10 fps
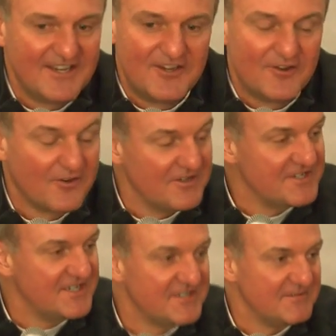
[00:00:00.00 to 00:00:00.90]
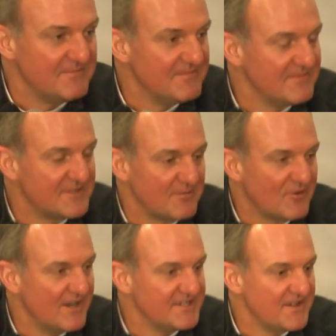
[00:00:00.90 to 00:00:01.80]
You're going to see some
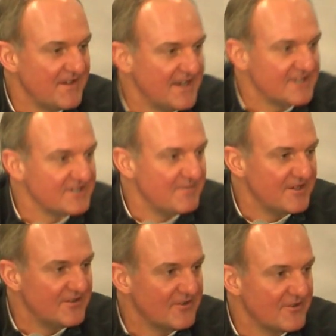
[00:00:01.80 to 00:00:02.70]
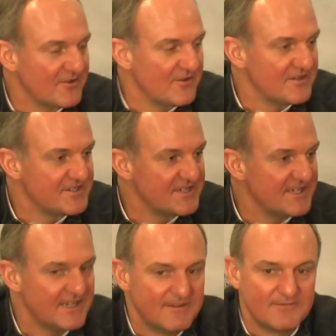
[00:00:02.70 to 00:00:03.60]
crazy things. I mean, you're going to
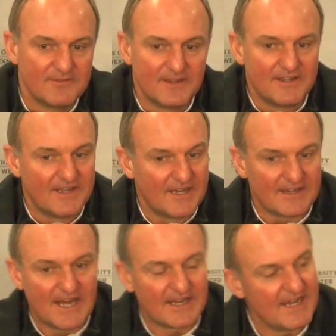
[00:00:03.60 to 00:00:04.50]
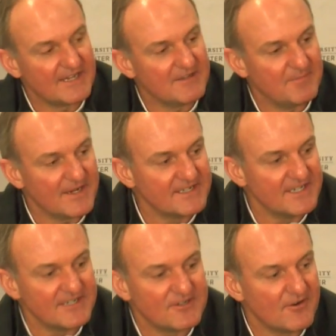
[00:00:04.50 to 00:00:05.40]
see a lot like the Big
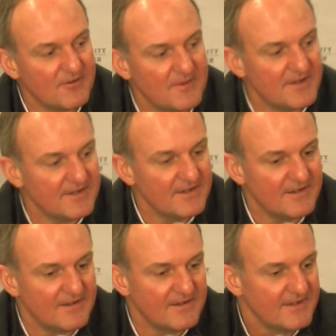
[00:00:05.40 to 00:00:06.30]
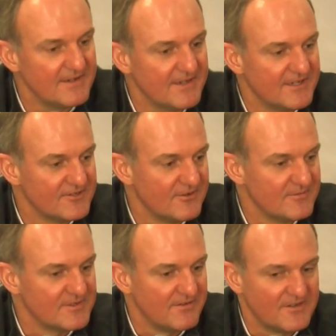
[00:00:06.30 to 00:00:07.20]
Ten tournament in
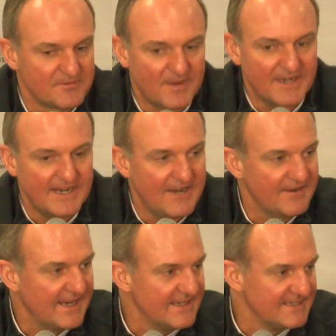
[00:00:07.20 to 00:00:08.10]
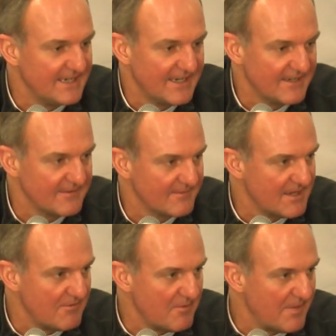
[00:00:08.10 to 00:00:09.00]
terms of us being down 18 and
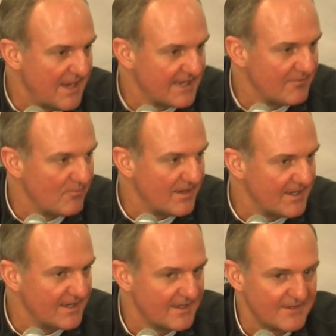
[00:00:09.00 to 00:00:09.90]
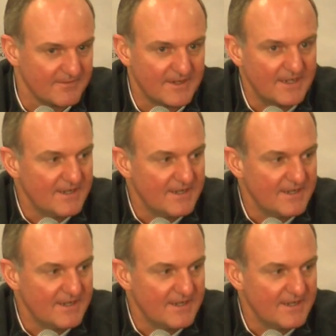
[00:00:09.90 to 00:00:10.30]
coming back and winning. And,